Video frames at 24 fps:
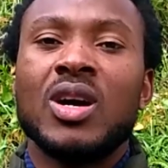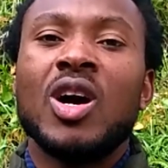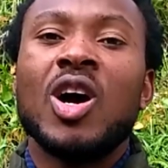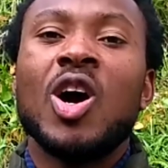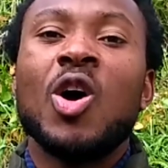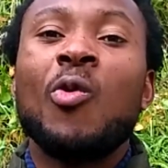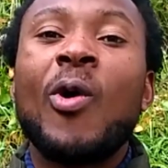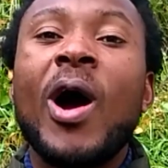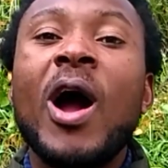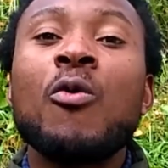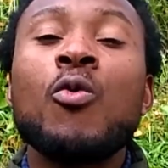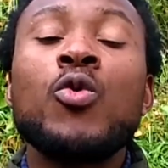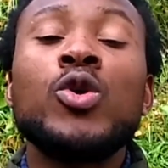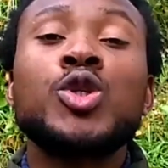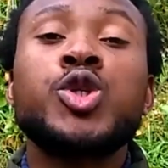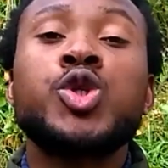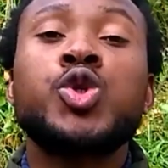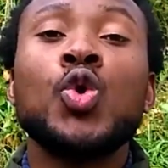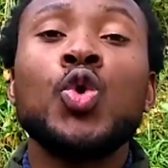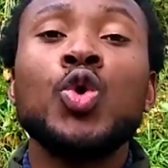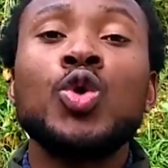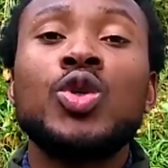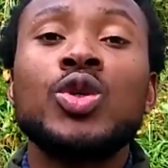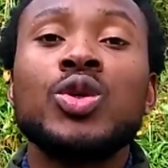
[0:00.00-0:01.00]
Why we
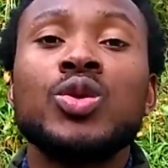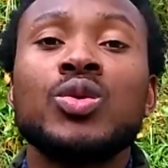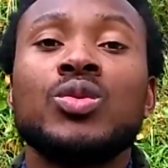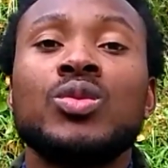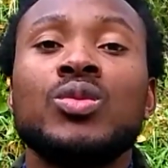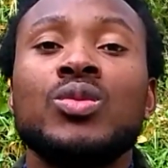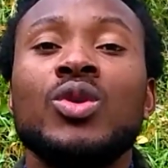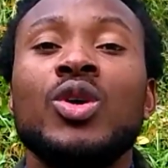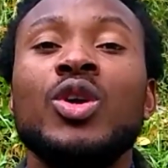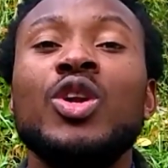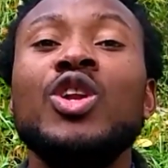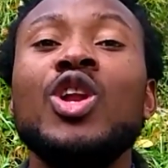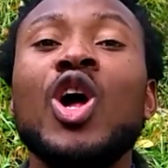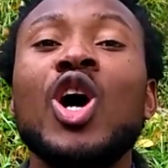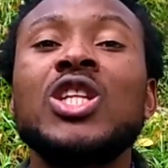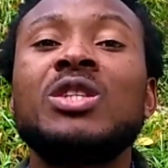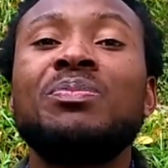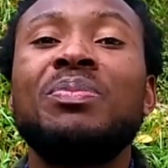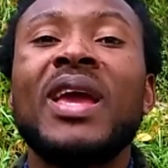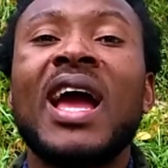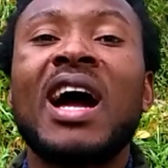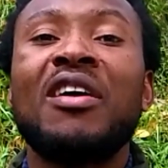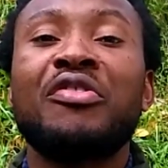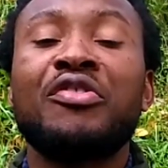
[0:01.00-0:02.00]
should not
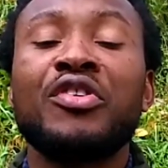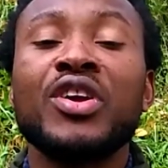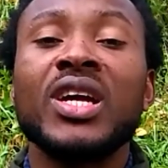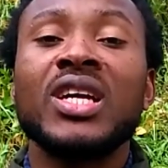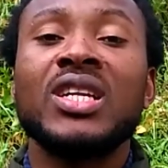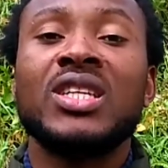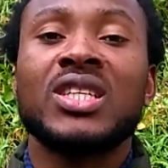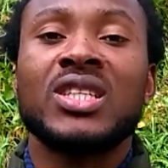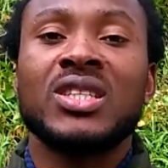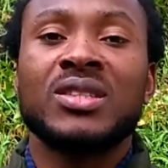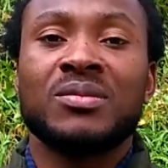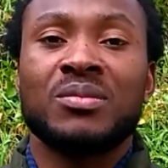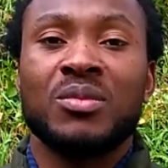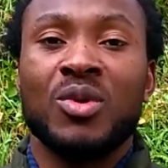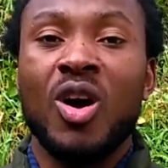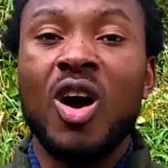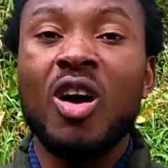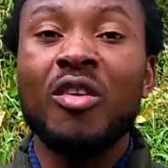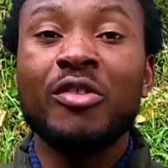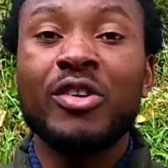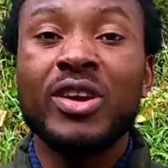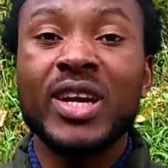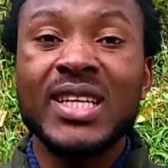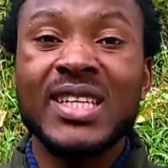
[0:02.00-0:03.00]
be afraid
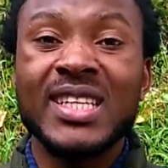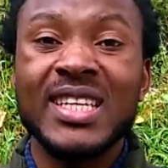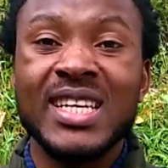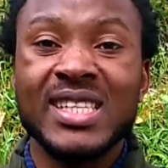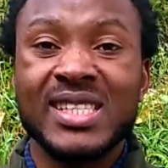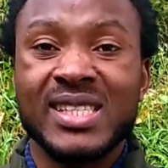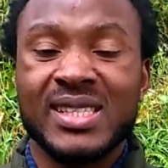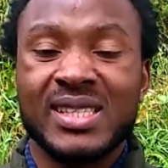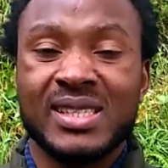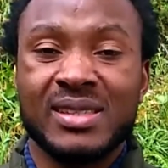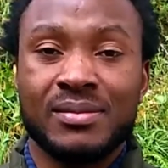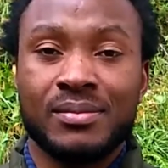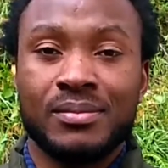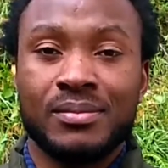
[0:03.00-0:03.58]
of greatness?